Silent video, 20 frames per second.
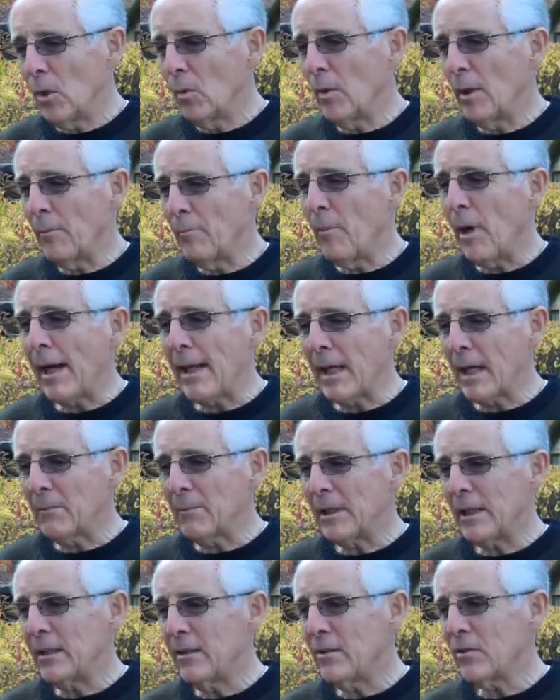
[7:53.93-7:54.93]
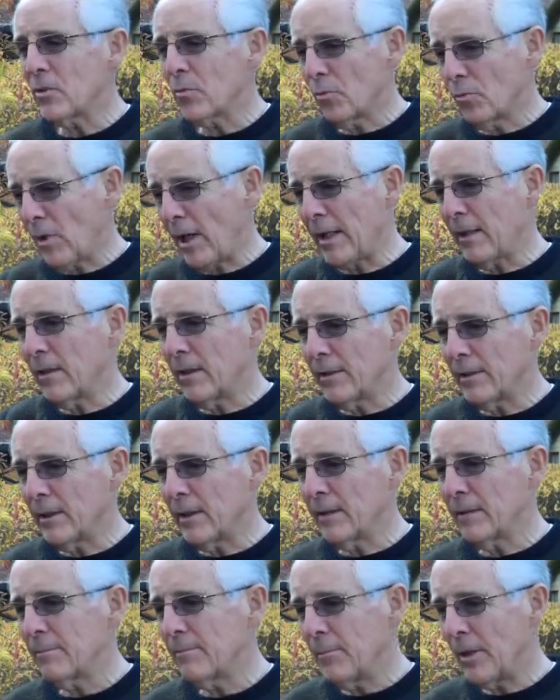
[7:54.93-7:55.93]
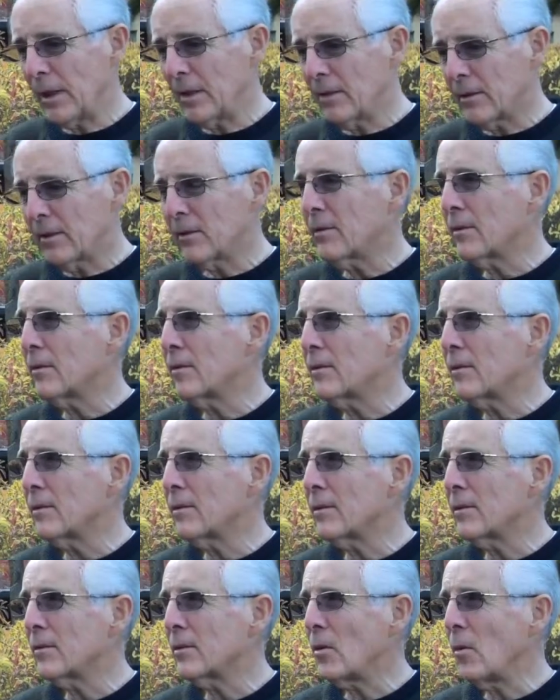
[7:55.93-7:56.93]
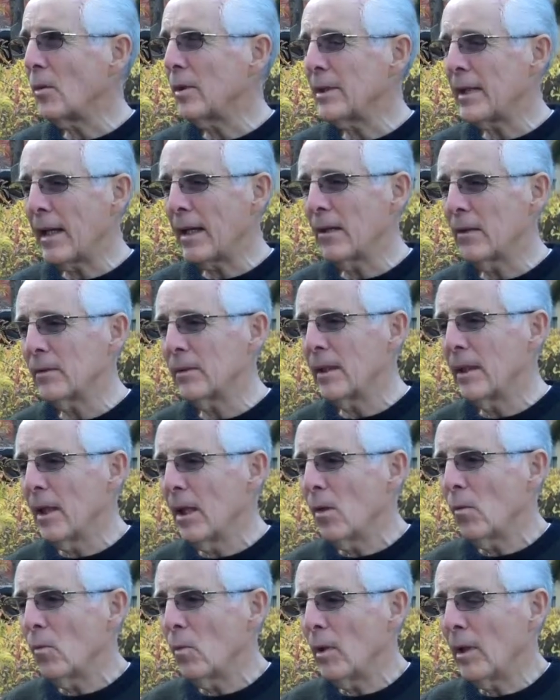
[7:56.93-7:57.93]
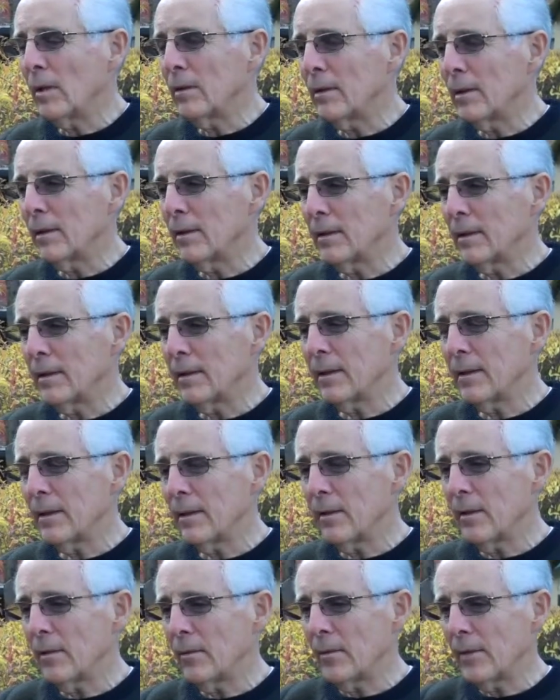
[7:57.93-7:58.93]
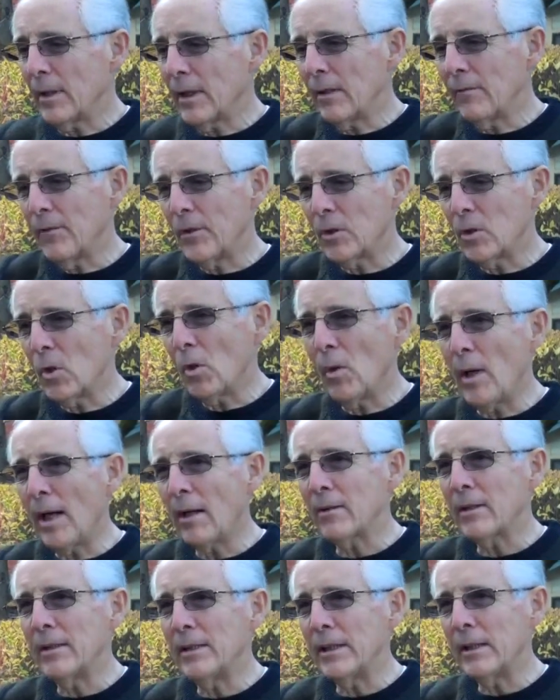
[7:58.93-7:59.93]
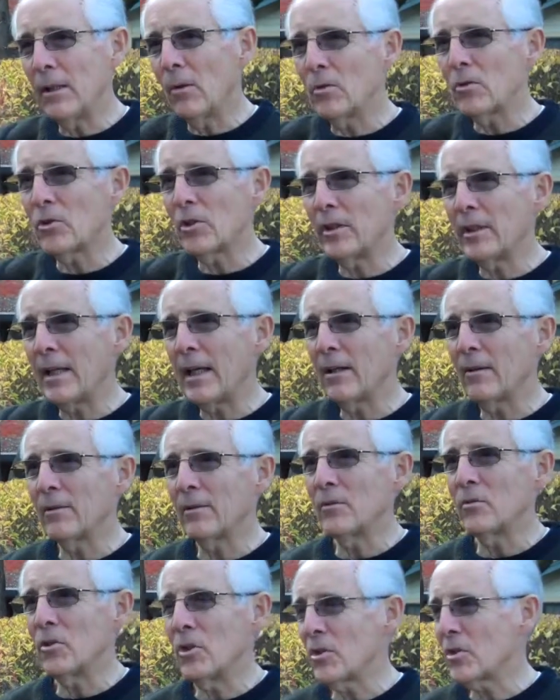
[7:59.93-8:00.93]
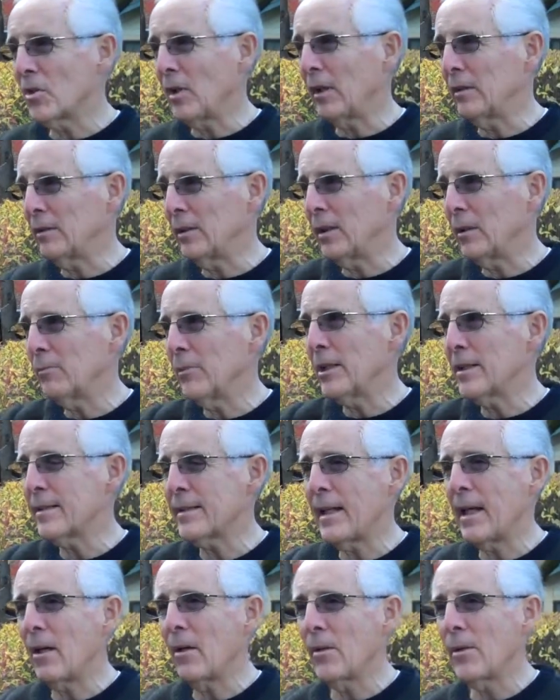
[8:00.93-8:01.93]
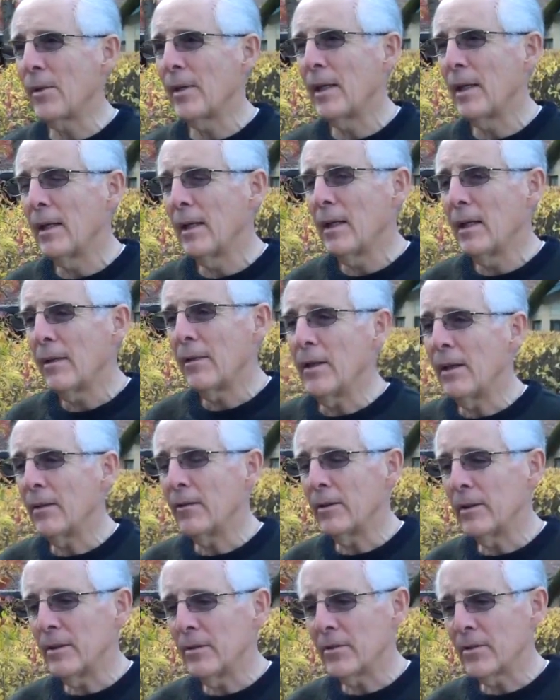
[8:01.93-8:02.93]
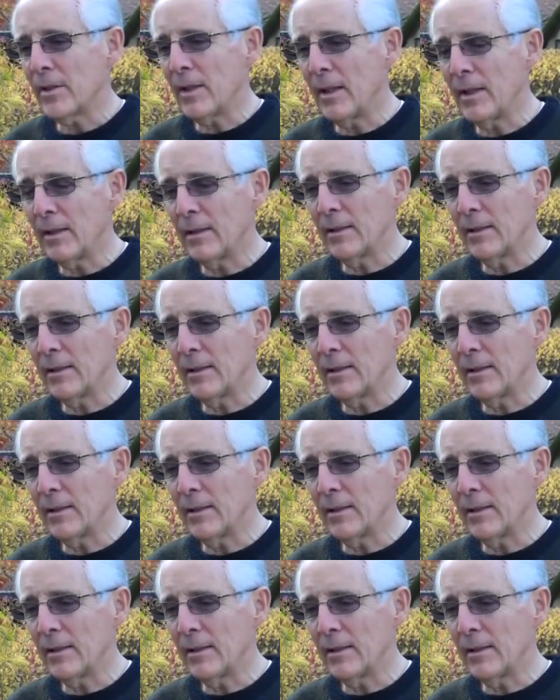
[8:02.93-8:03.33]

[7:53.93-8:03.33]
where Miami is, right on the big going down. Well, if you go out in ocean down just a little bit south, there is